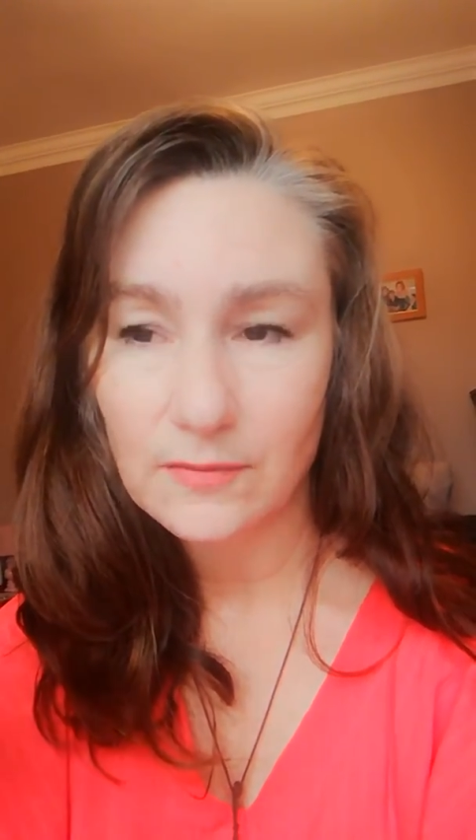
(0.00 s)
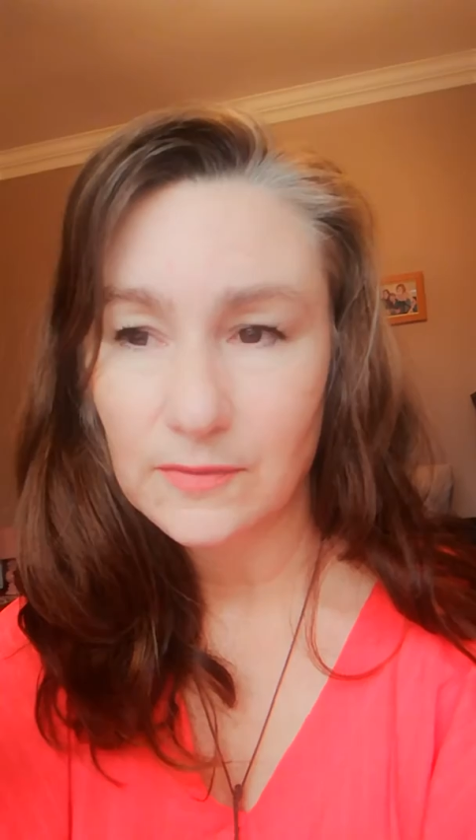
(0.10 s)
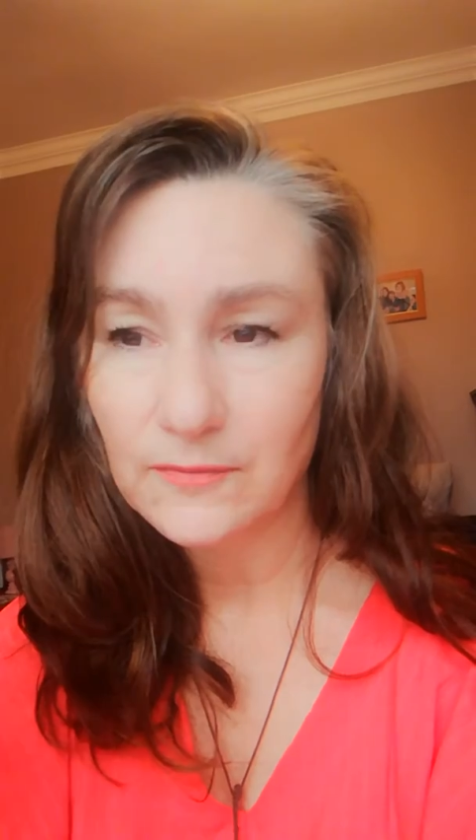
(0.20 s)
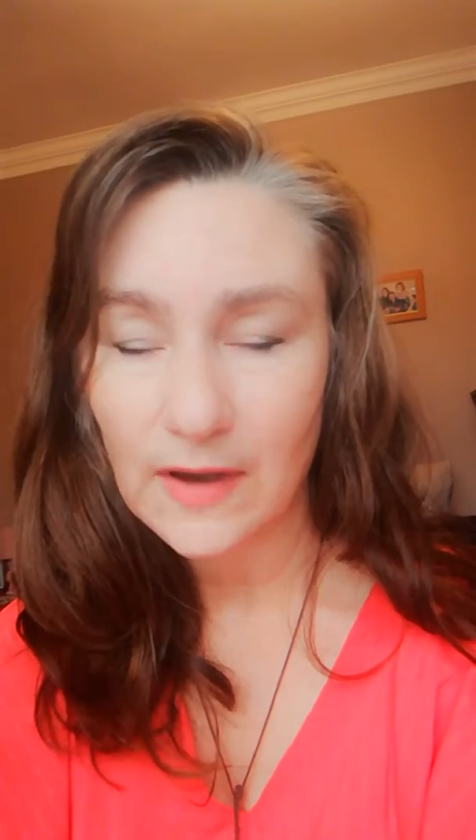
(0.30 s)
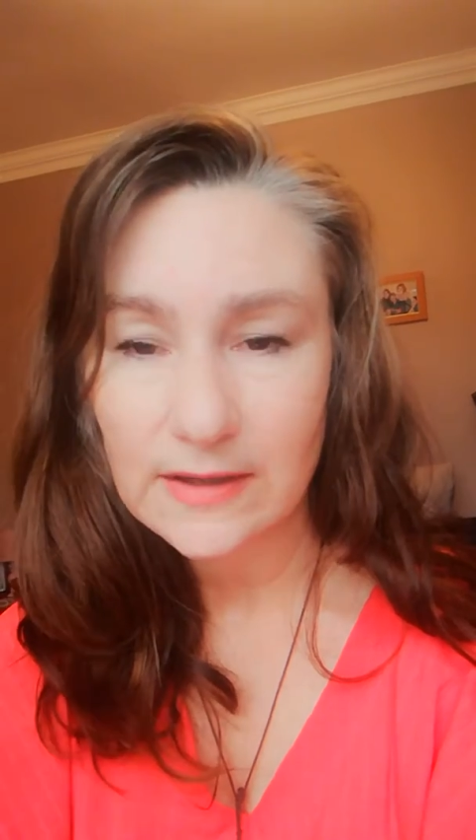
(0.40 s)

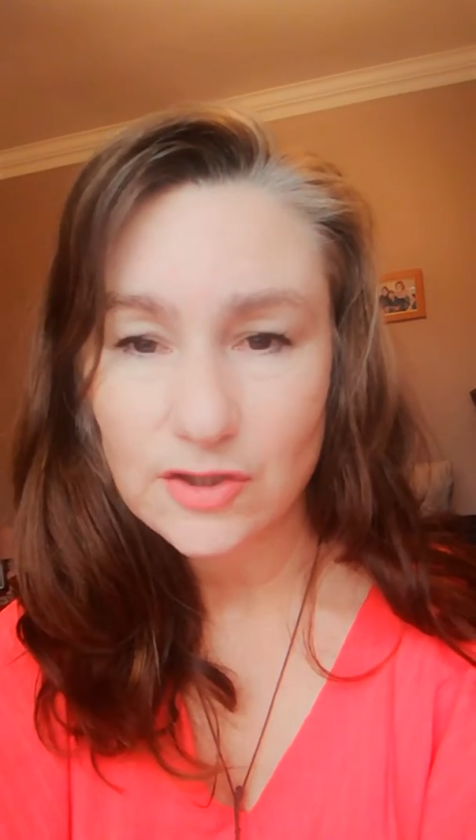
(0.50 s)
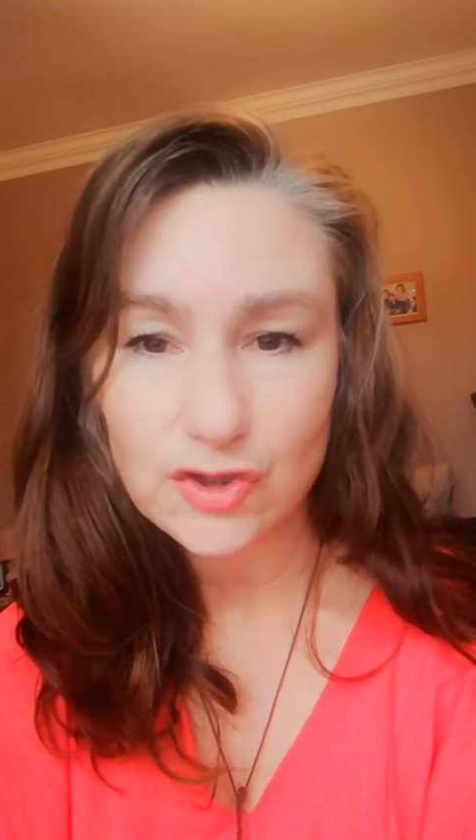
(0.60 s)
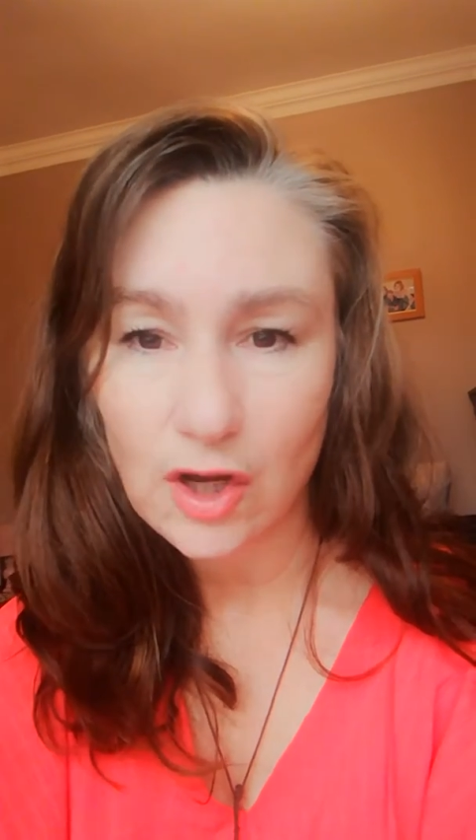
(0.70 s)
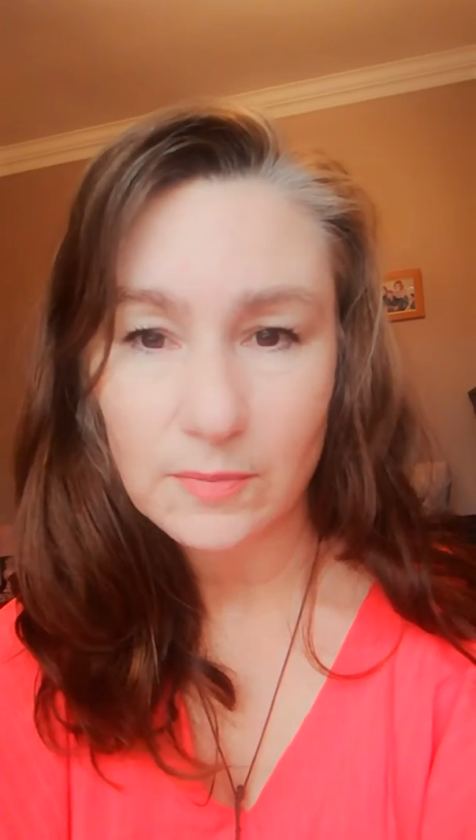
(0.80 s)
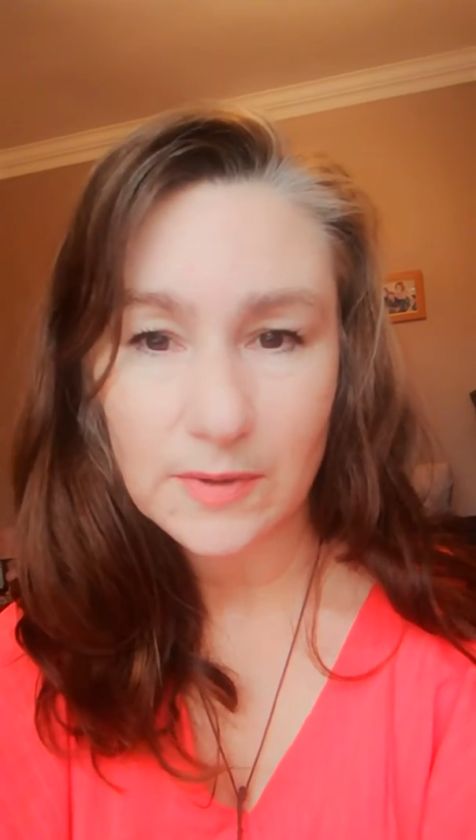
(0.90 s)
Find a
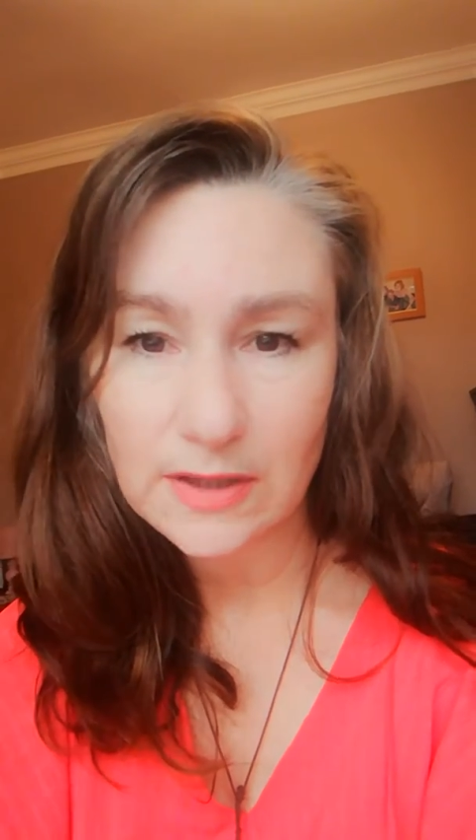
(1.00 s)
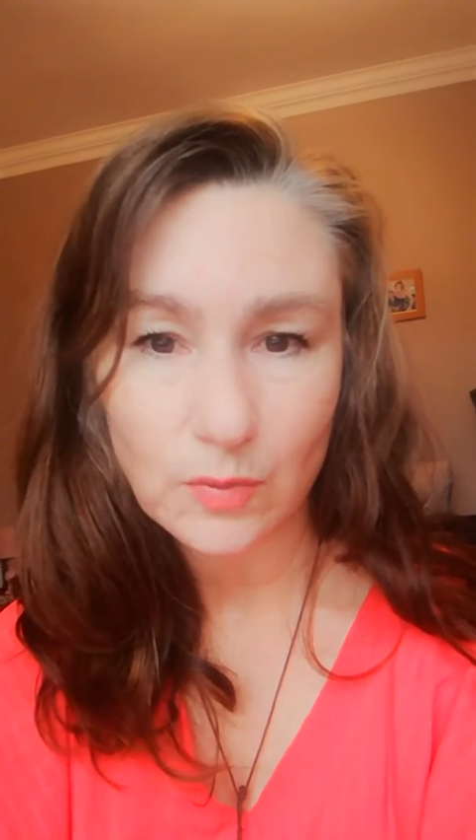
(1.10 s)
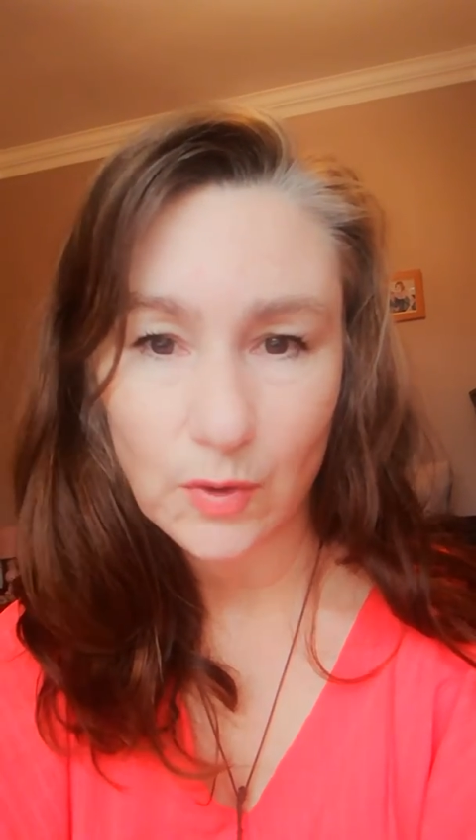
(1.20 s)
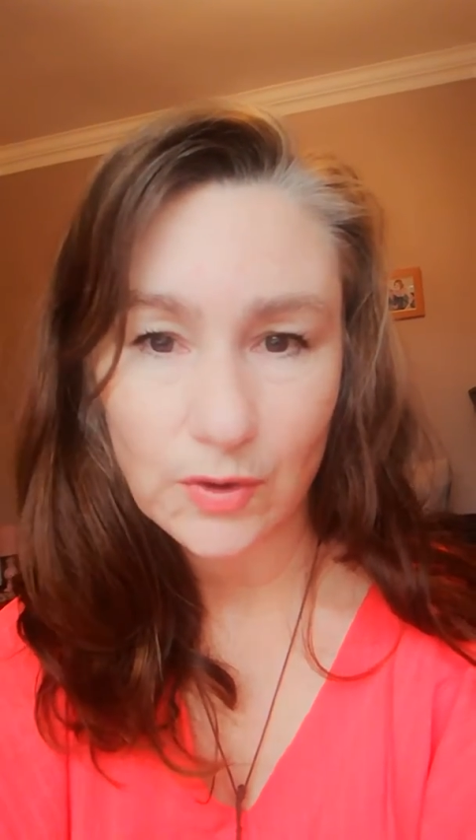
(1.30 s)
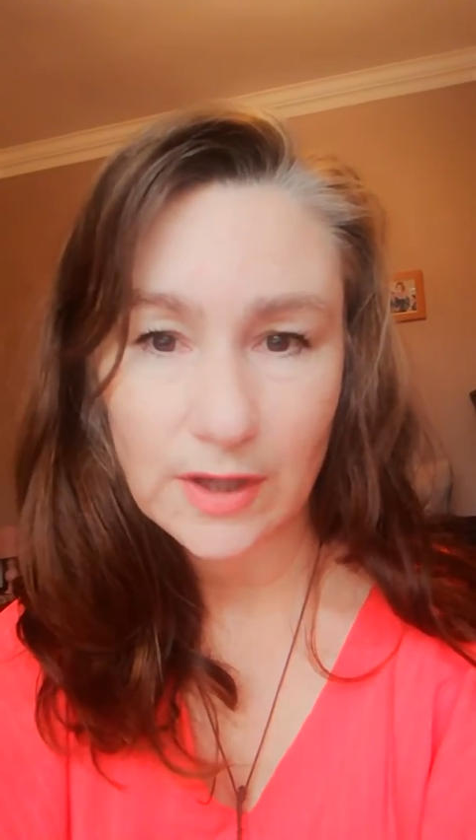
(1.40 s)
job, get
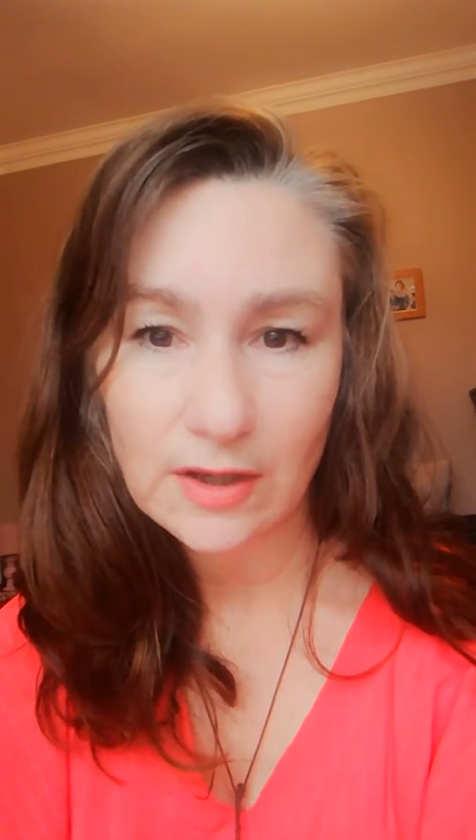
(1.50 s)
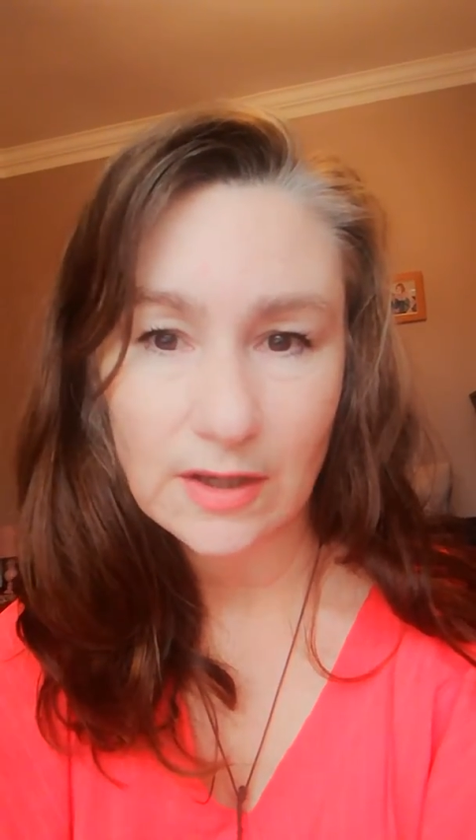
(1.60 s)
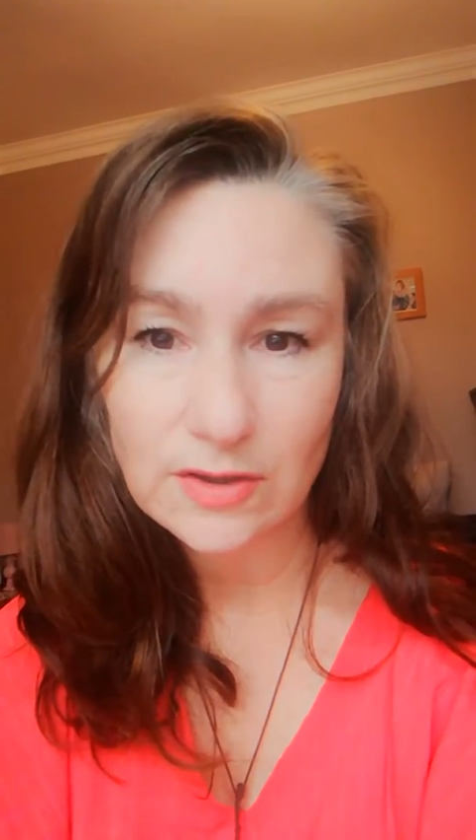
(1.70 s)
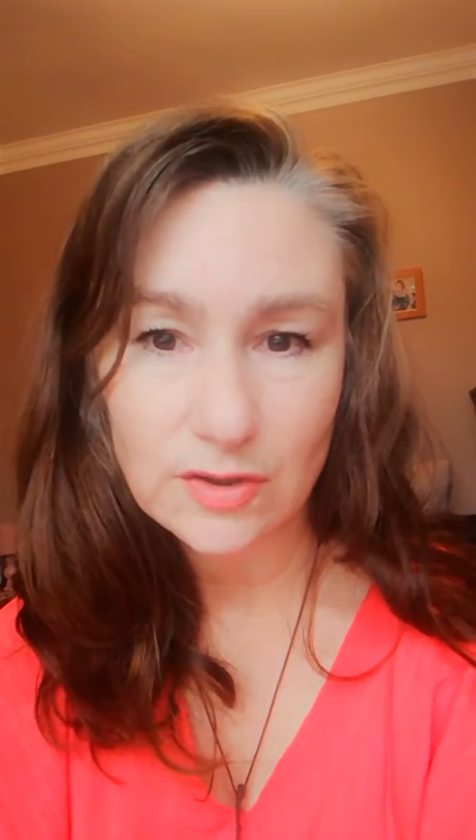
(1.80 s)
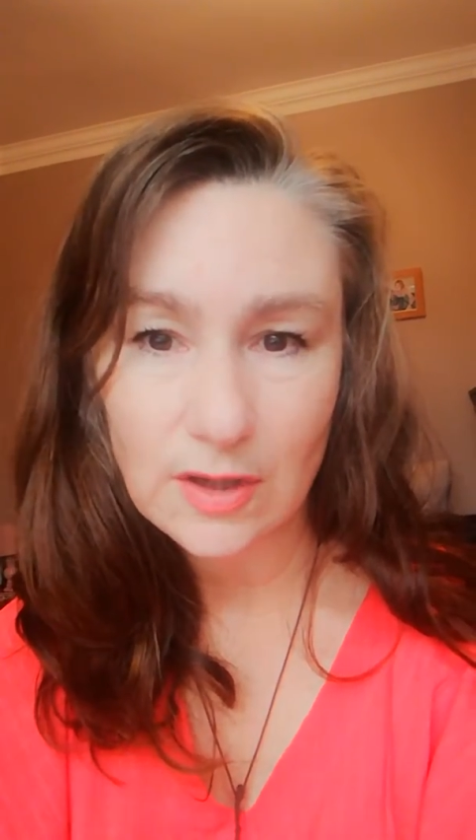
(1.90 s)
working,